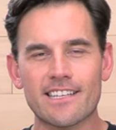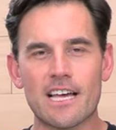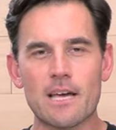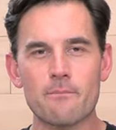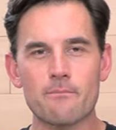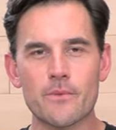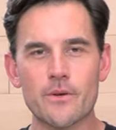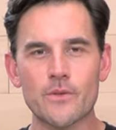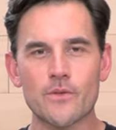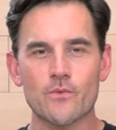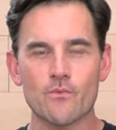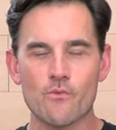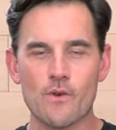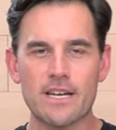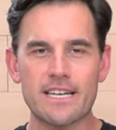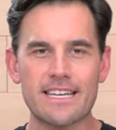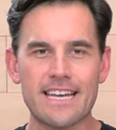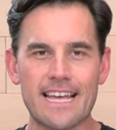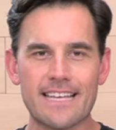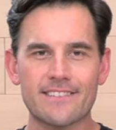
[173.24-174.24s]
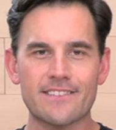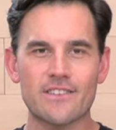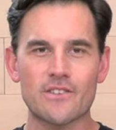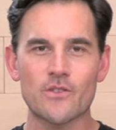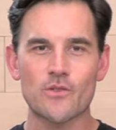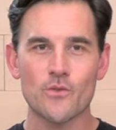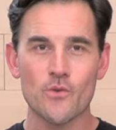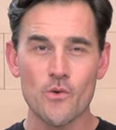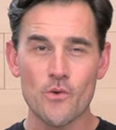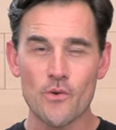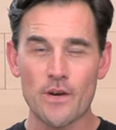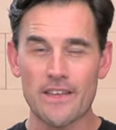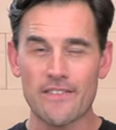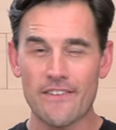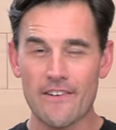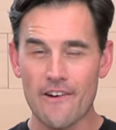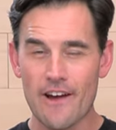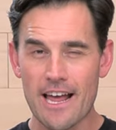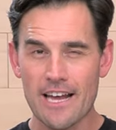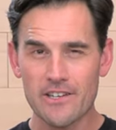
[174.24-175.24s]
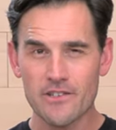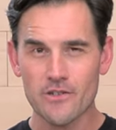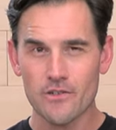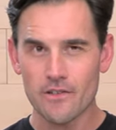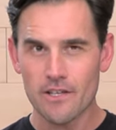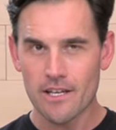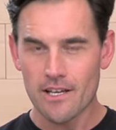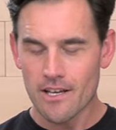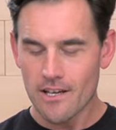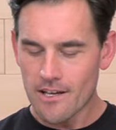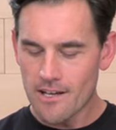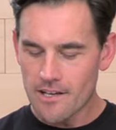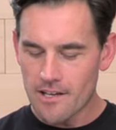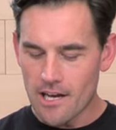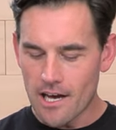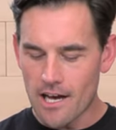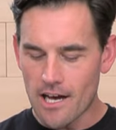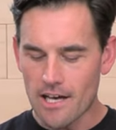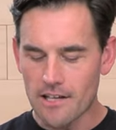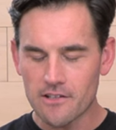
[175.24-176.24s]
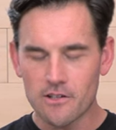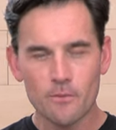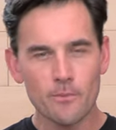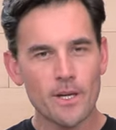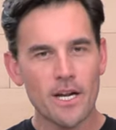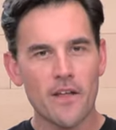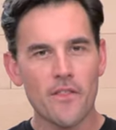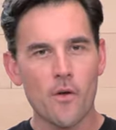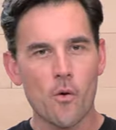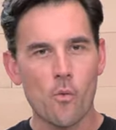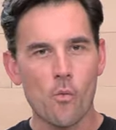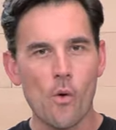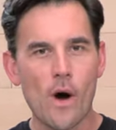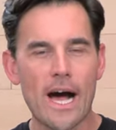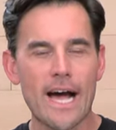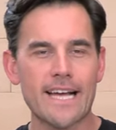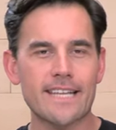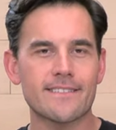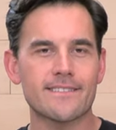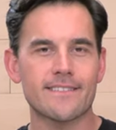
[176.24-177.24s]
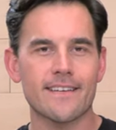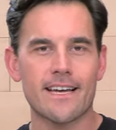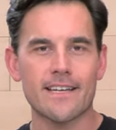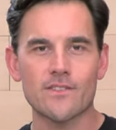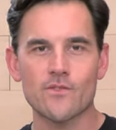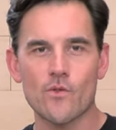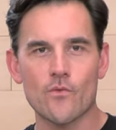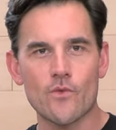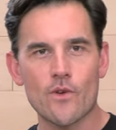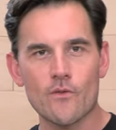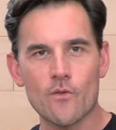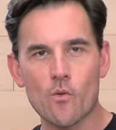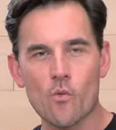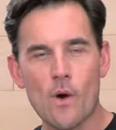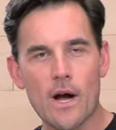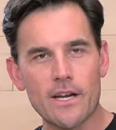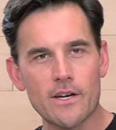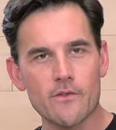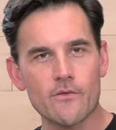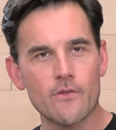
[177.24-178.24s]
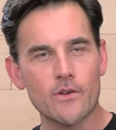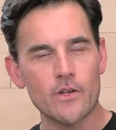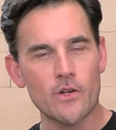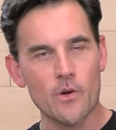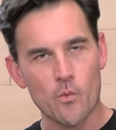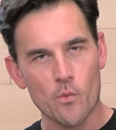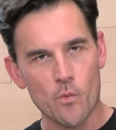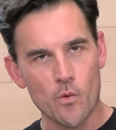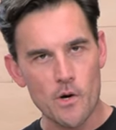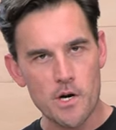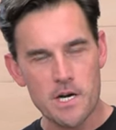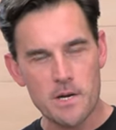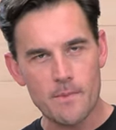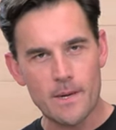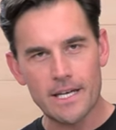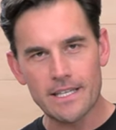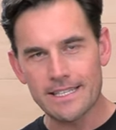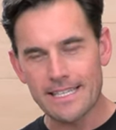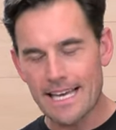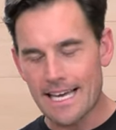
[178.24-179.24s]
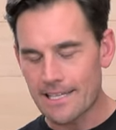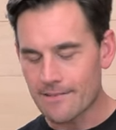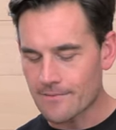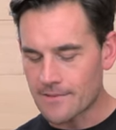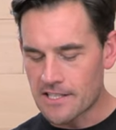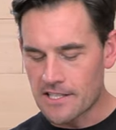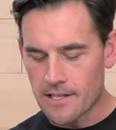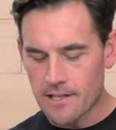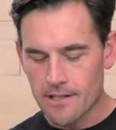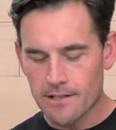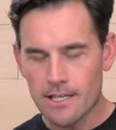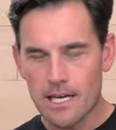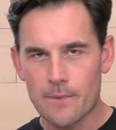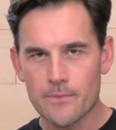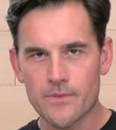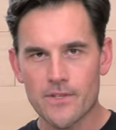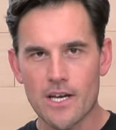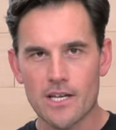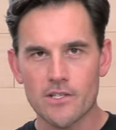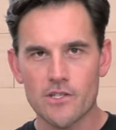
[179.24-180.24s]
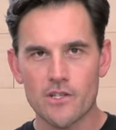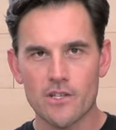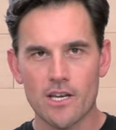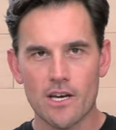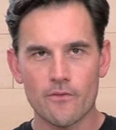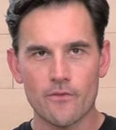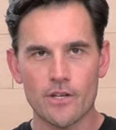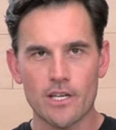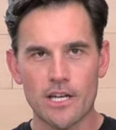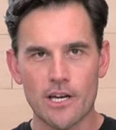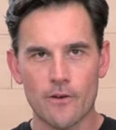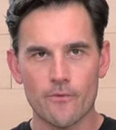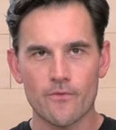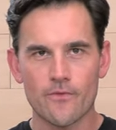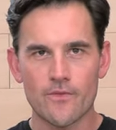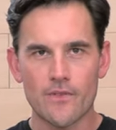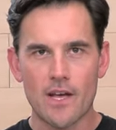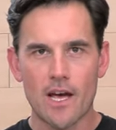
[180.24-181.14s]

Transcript: Klim boots run nice and true, and they're actually a little bit on the wide side. So if you have a wider foot, you're worried about that, Klim's got you covered here.